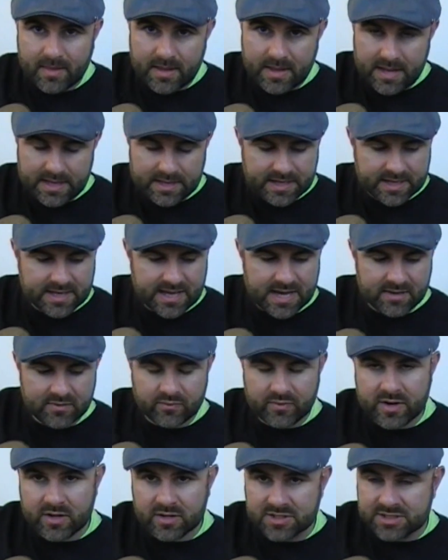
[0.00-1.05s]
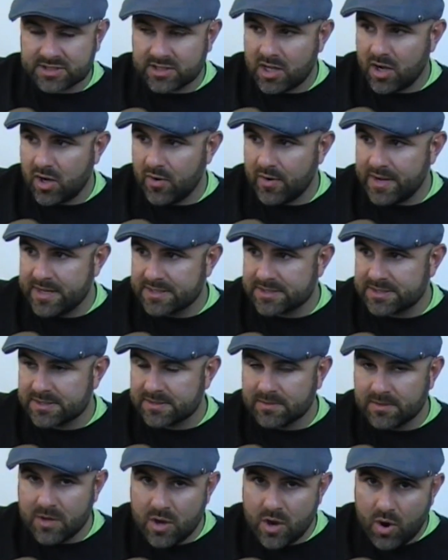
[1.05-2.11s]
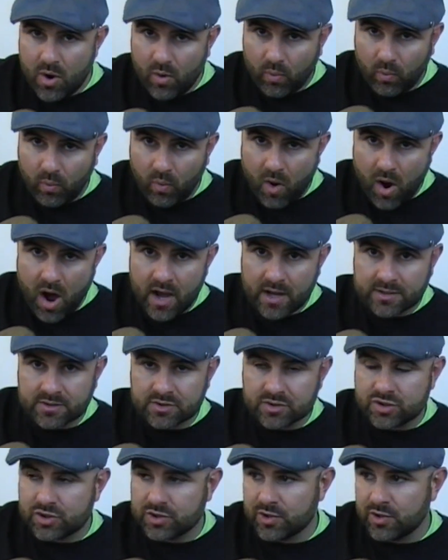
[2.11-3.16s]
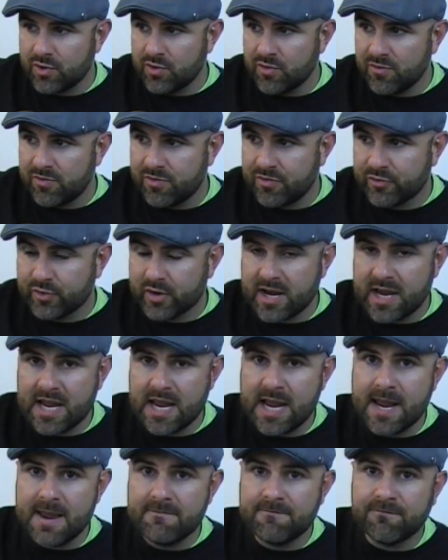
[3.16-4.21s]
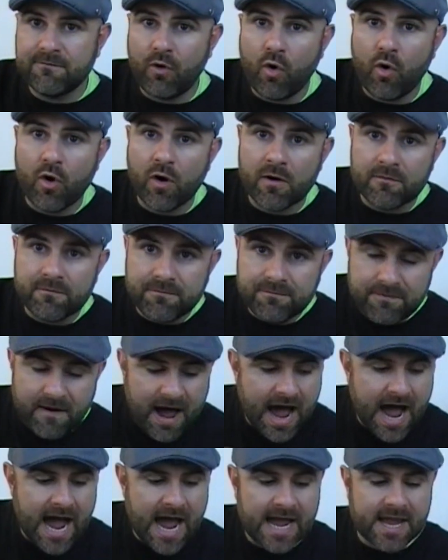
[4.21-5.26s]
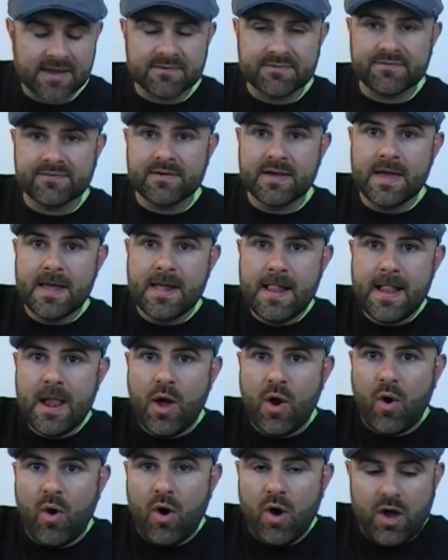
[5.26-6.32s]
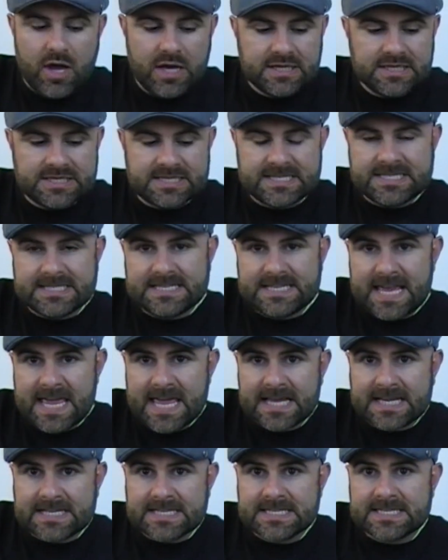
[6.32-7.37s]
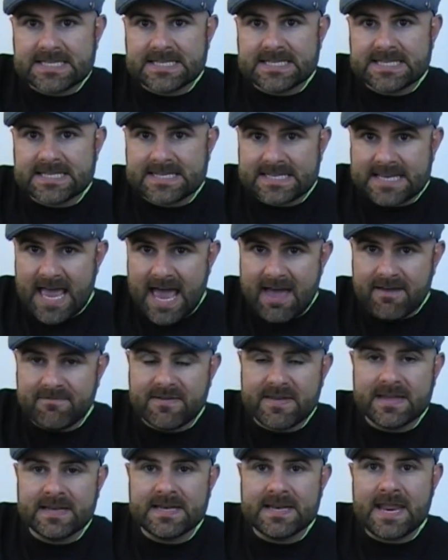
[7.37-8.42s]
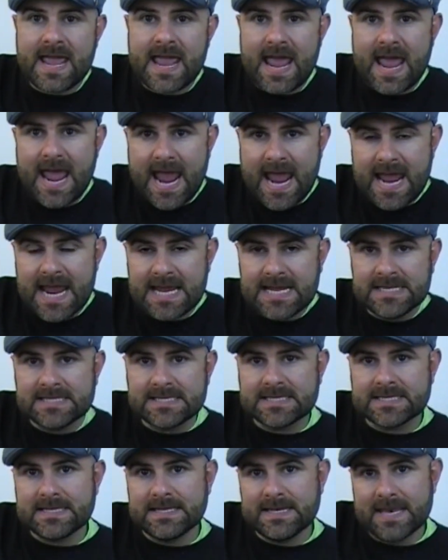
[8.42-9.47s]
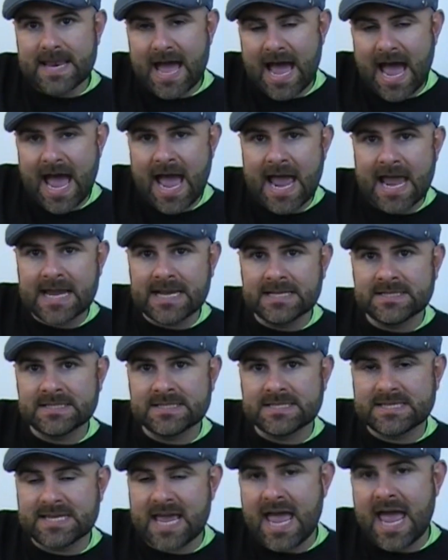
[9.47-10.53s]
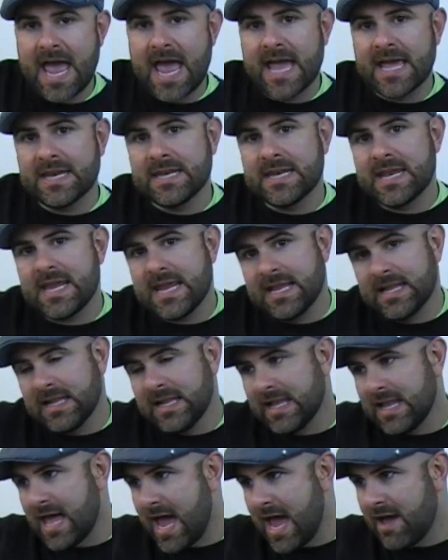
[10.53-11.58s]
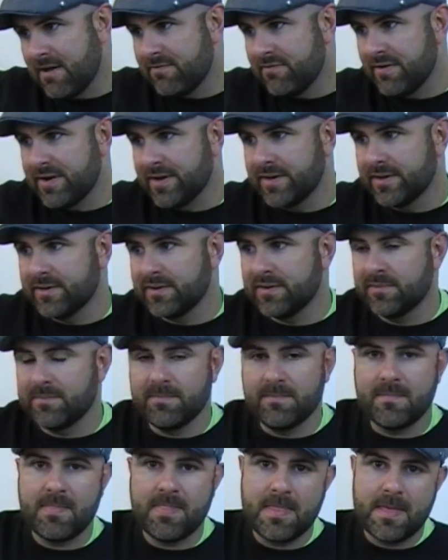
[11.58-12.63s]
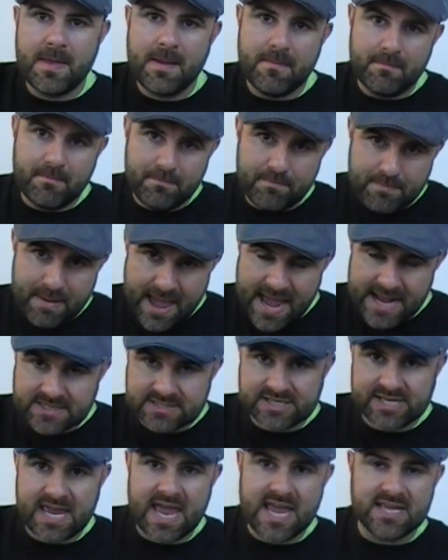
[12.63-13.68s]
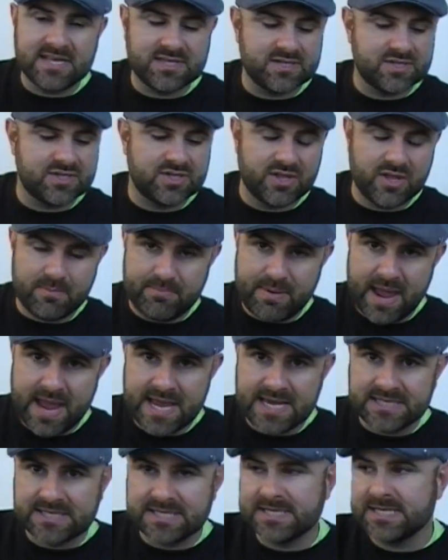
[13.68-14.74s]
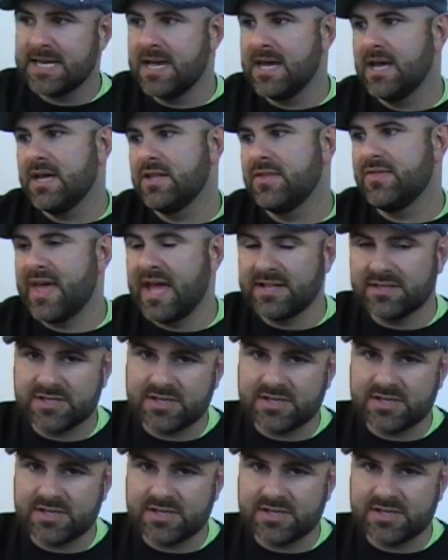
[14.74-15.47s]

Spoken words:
And again, real slow, it's 1, 2, 3, 4, 5, 6, 7, 8, 9, 10, 11. Back to the bass, then